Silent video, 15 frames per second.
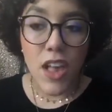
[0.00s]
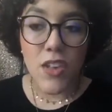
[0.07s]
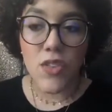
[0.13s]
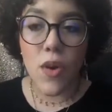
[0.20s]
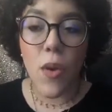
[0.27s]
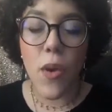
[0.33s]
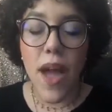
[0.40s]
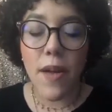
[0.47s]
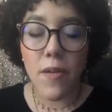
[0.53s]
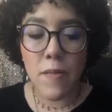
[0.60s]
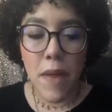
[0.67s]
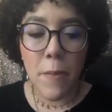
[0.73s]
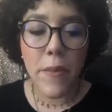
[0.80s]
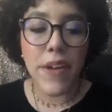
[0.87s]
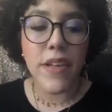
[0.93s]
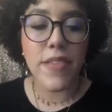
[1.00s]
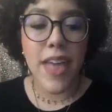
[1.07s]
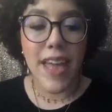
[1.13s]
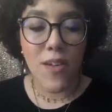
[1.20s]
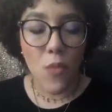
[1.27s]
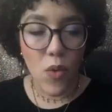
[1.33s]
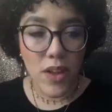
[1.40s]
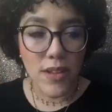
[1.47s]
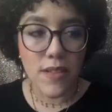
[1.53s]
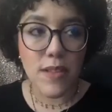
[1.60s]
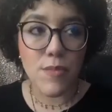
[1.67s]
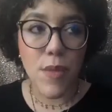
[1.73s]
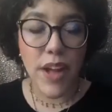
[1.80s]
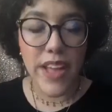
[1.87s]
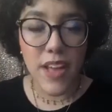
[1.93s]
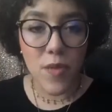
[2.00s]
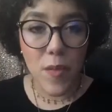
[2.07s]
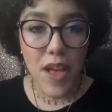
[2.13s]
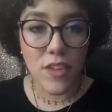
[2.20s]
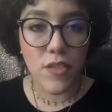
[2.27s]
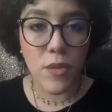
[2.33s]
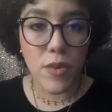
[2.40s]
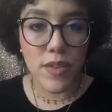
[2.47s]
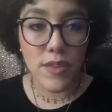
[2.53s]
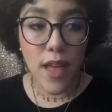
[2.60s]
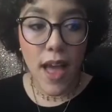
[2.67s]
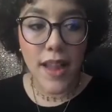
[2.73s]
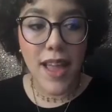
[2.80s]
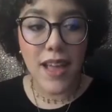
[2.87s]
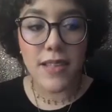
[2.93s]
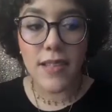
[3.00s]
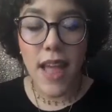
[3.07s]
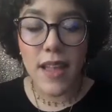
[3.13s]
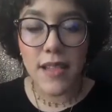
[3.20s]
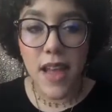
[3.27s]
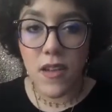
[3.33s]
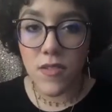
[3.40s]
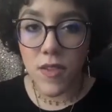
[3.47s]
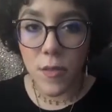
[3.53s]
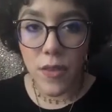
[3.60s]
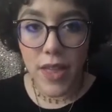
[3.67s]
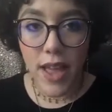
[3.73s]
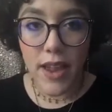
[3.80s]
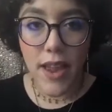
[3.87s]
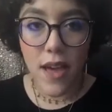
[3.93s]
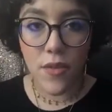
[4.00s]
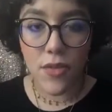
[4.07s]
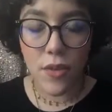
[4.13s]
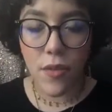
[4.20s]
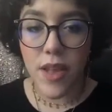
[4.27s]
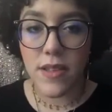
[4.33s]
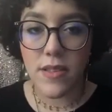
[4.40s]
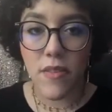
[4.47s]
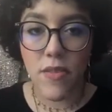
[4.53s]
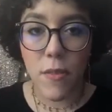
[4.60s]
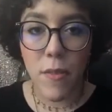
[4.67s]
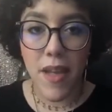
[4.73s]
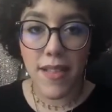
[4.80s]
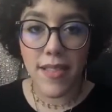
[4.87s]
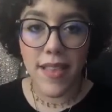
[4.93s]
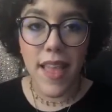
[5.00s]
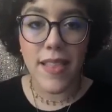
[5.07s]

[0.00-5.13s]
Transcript: So I remember, like, once Market Your Magic was done, I sat down to plan out the rest of the month,